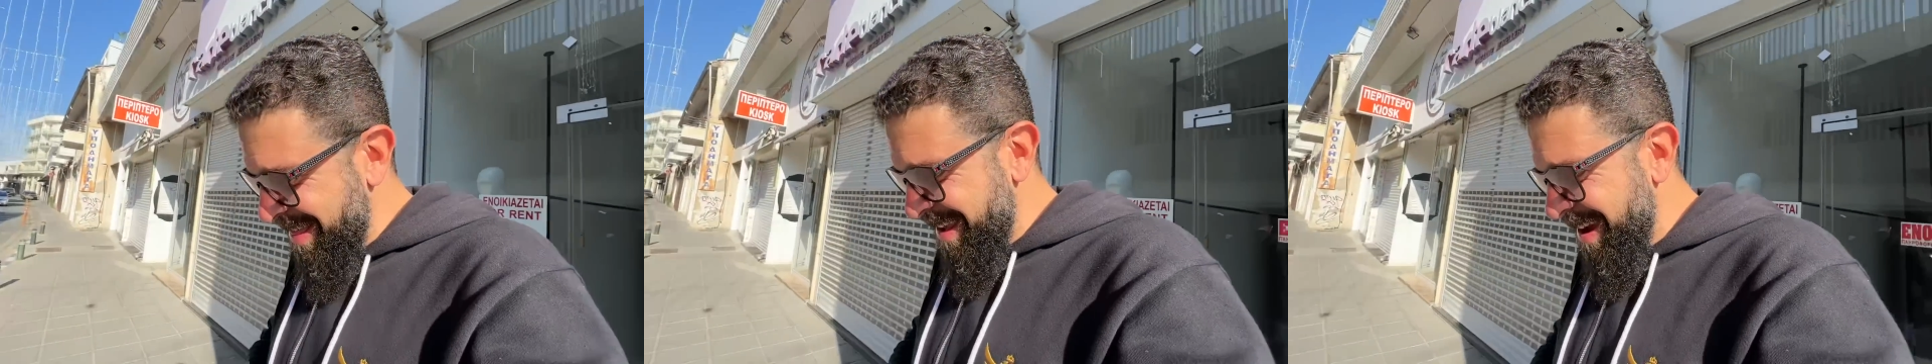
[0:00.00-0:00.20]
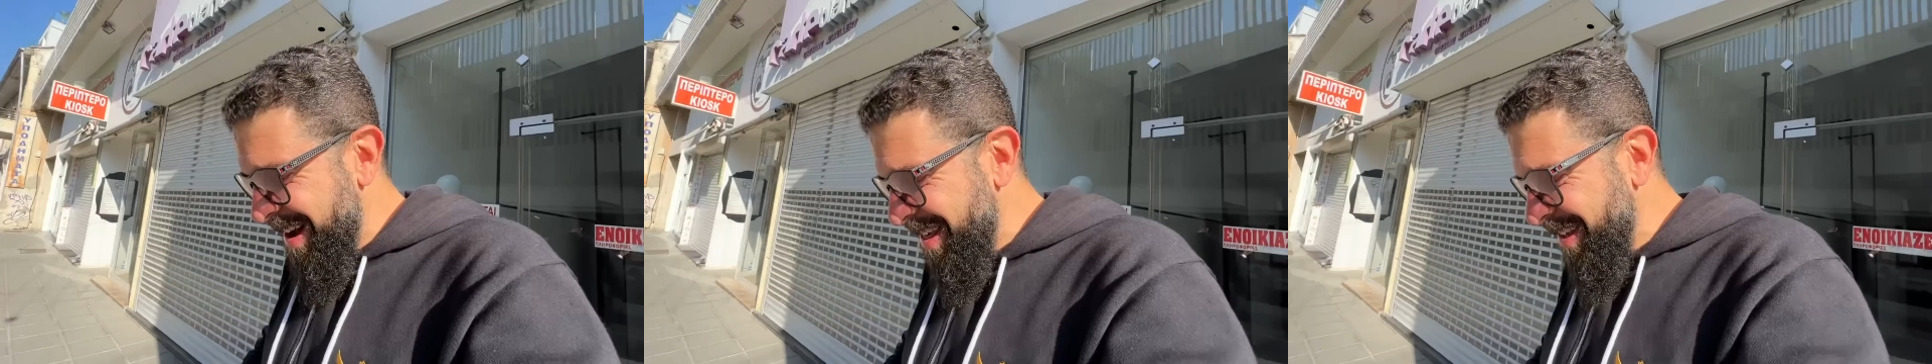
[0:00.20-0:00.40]

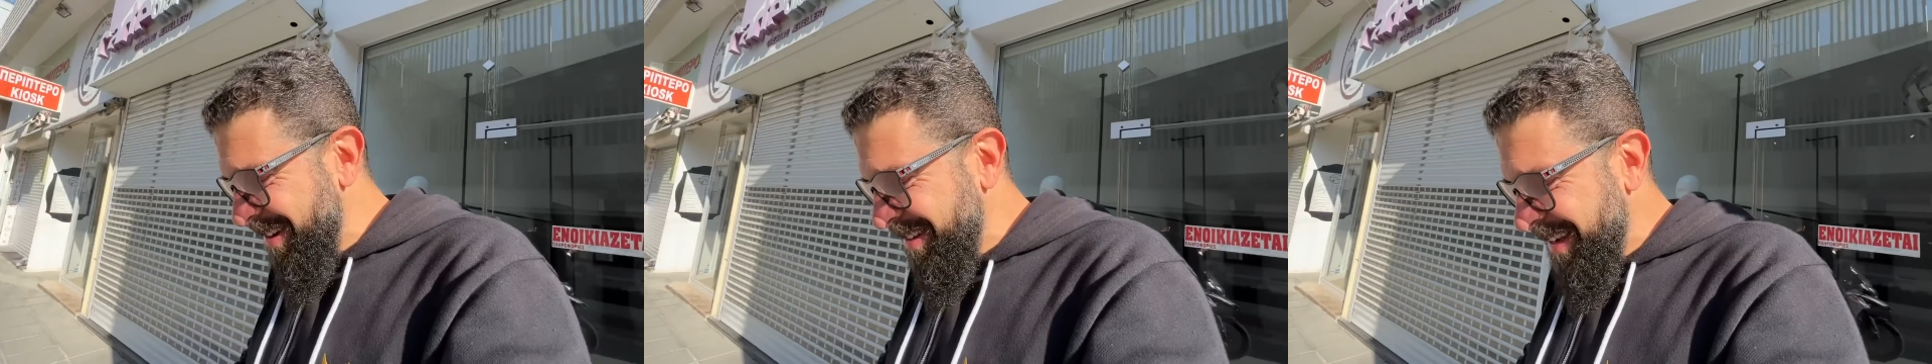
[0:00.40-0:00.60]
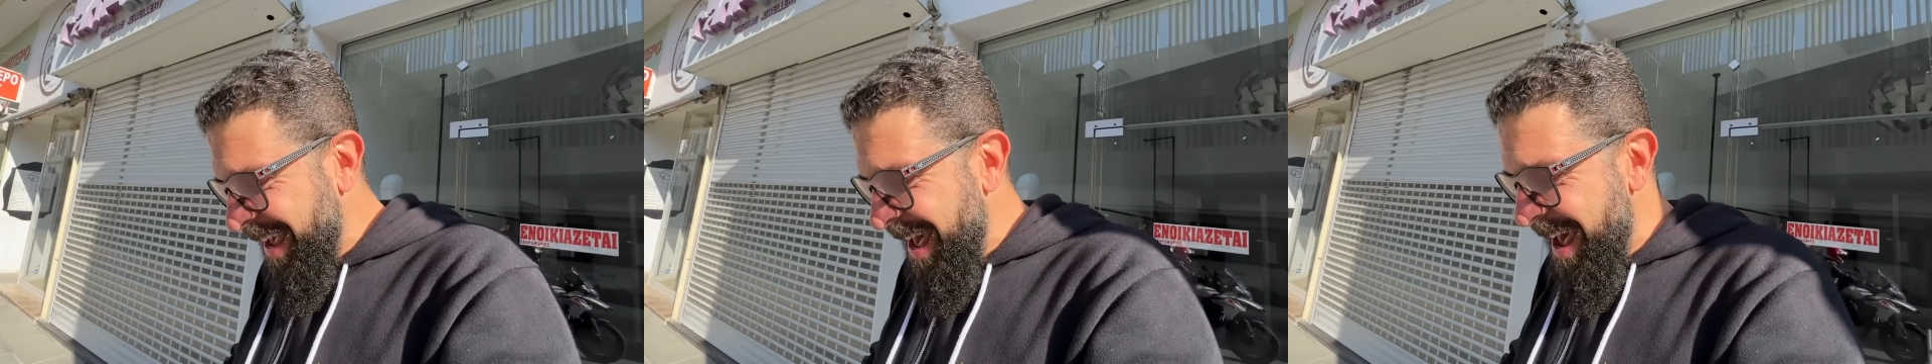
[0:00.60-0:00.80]
the other
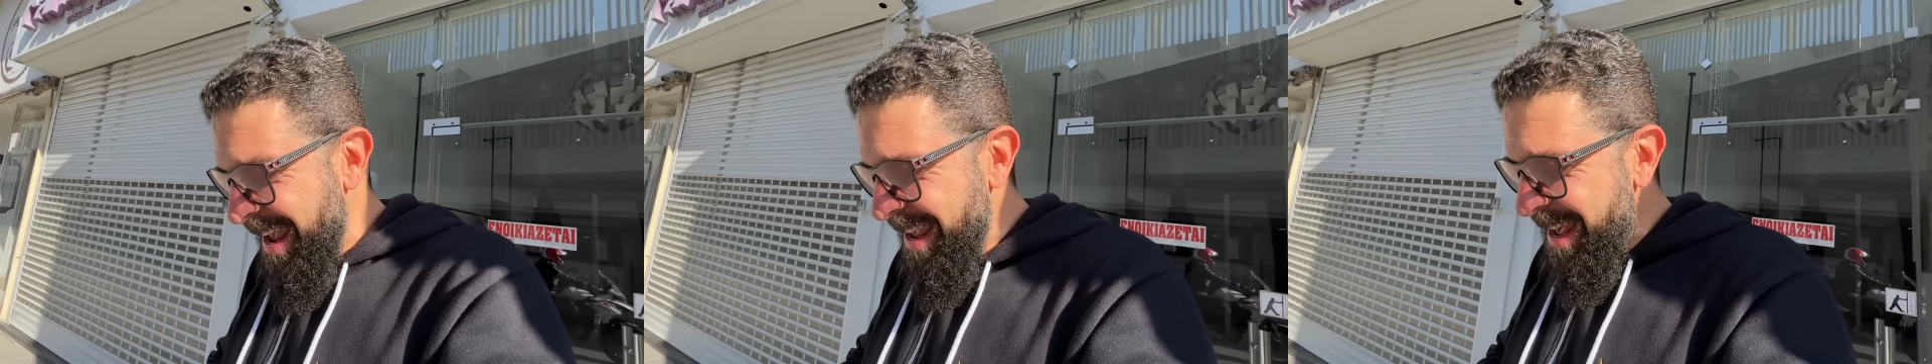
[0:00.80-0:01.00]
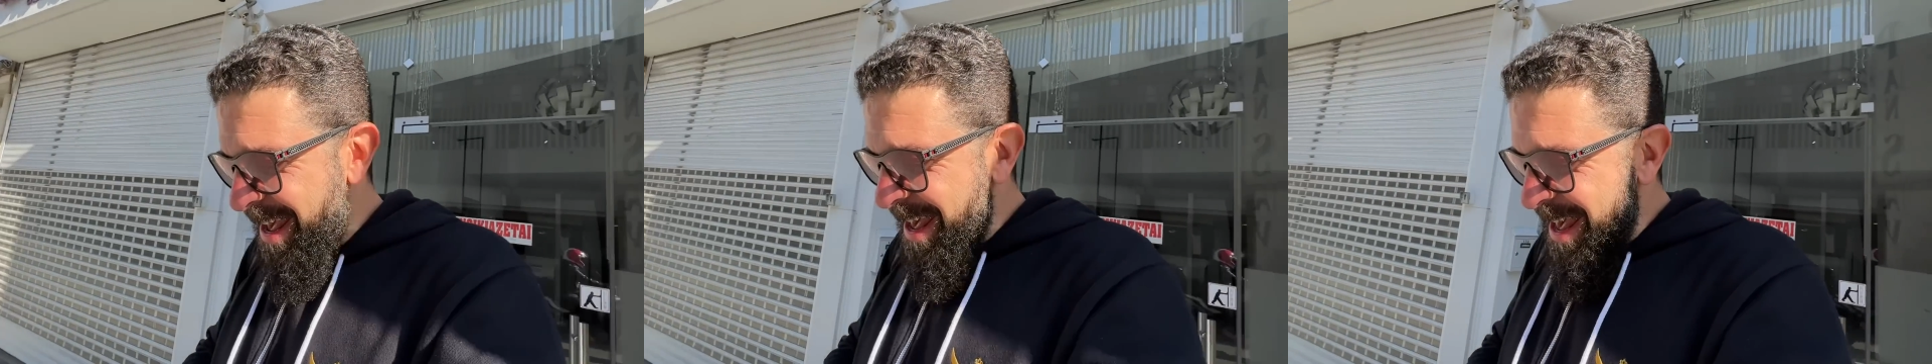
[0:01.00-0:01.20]

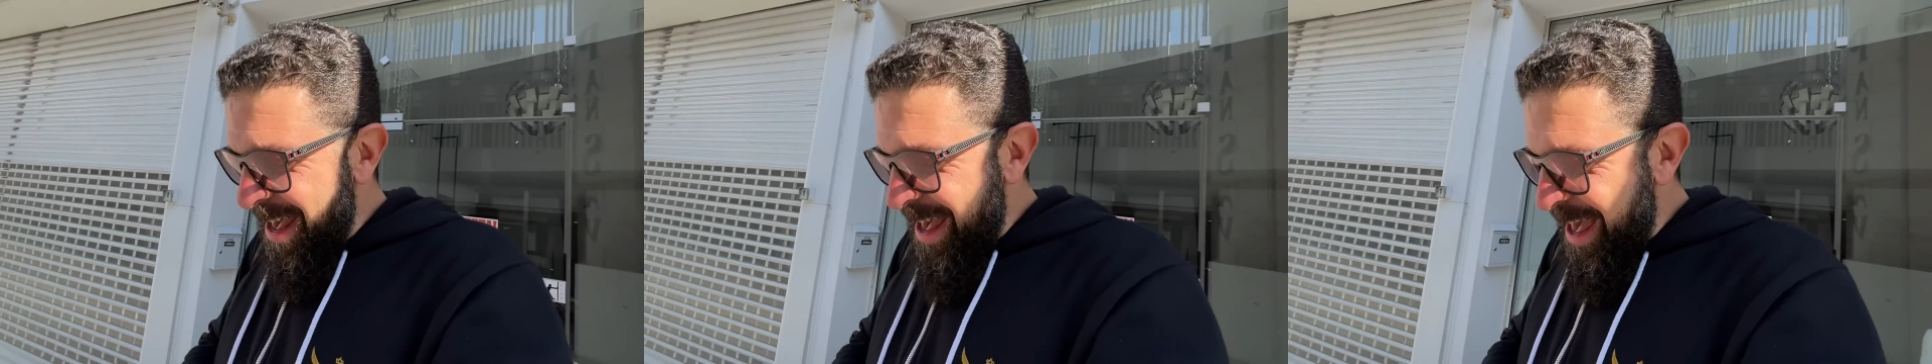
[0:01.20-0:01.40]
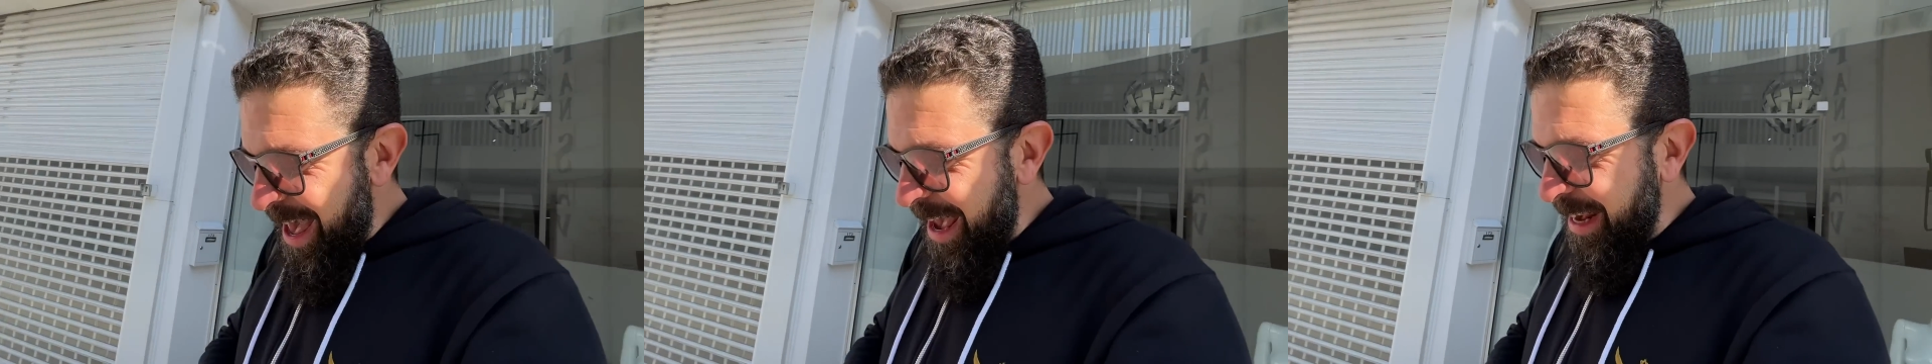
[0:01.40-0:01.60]
day,
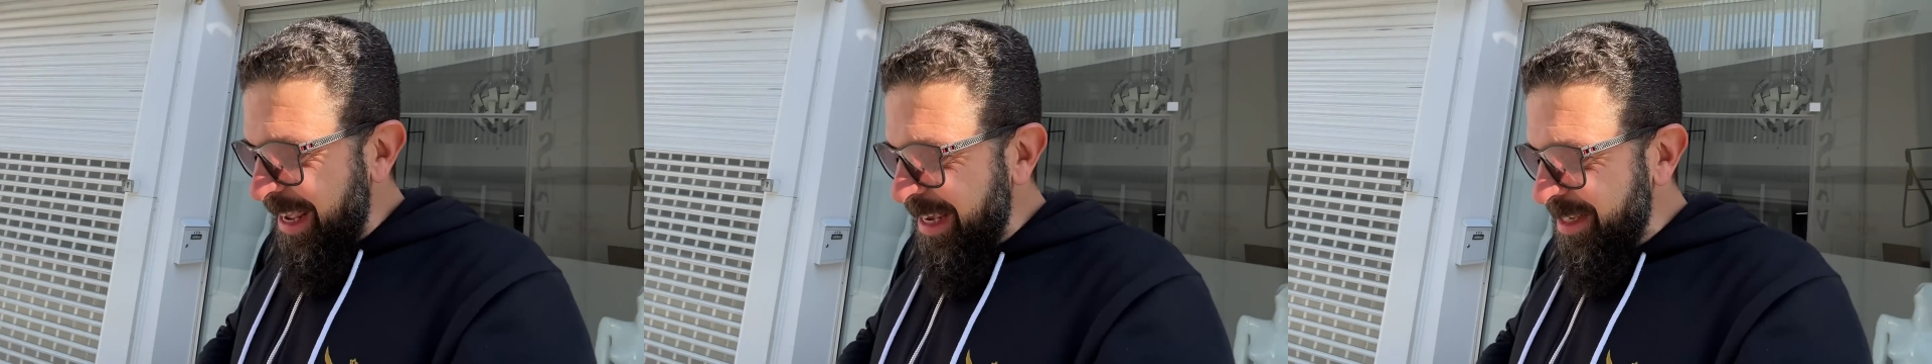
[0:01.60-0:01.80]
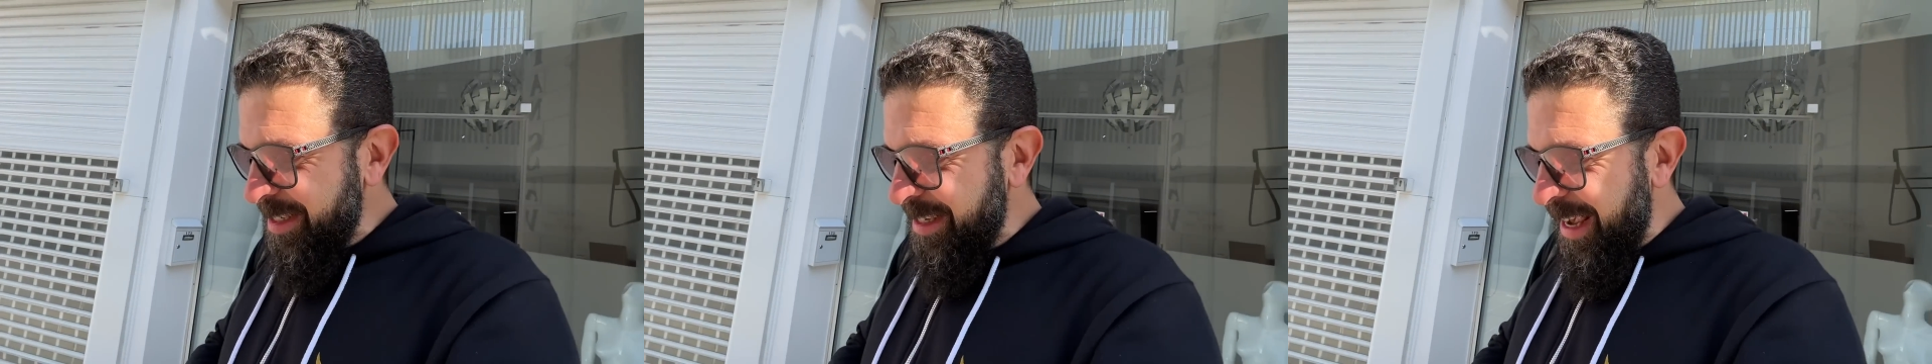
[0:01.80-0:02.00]
and
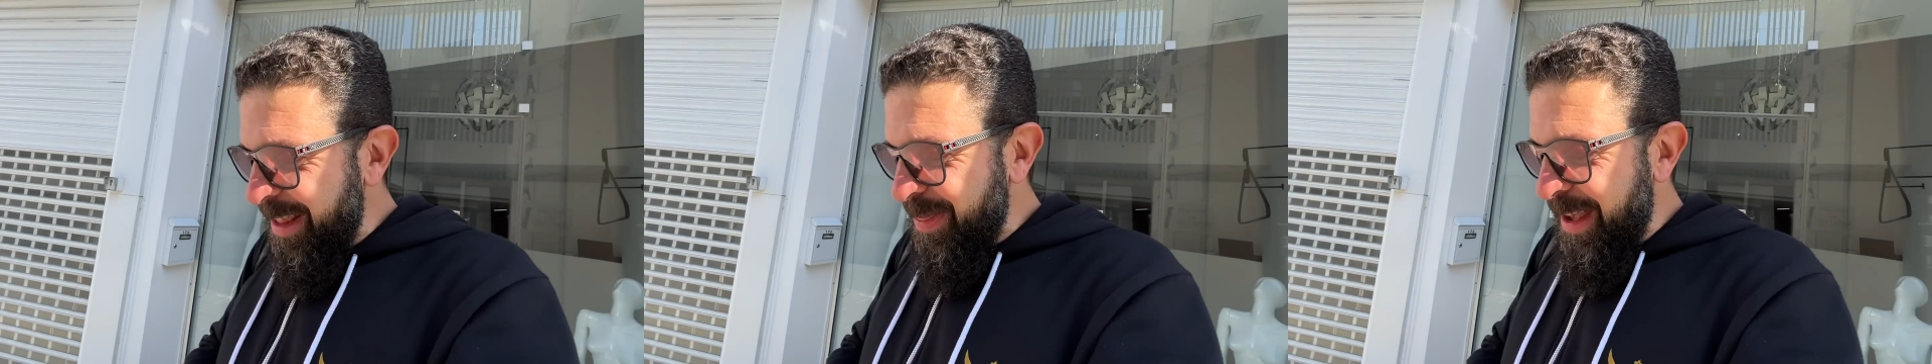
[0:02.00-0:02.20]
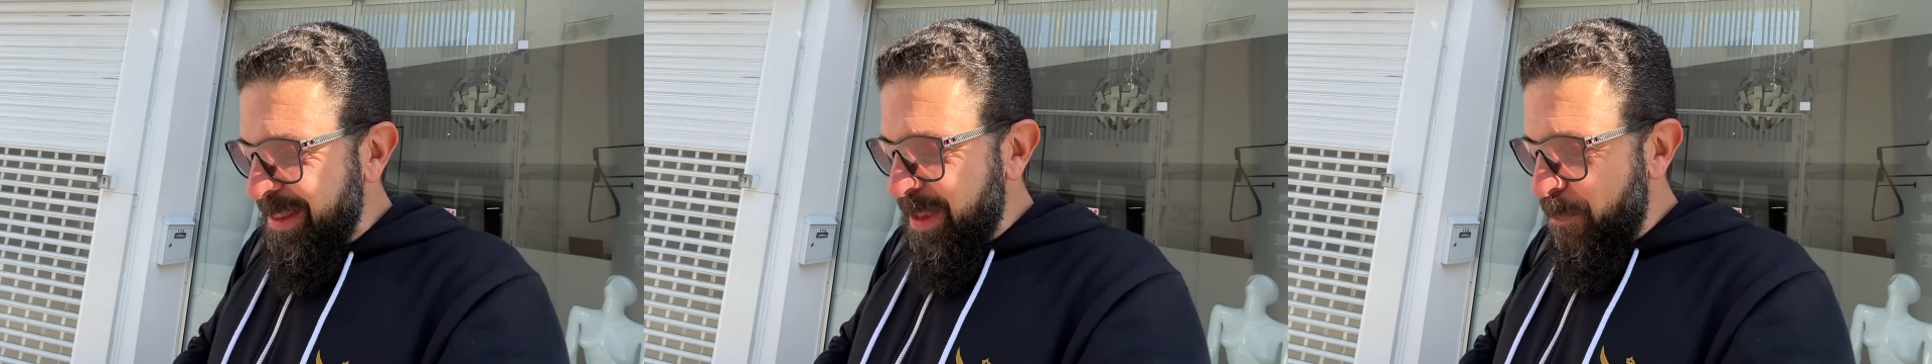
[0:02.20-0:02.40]
he said that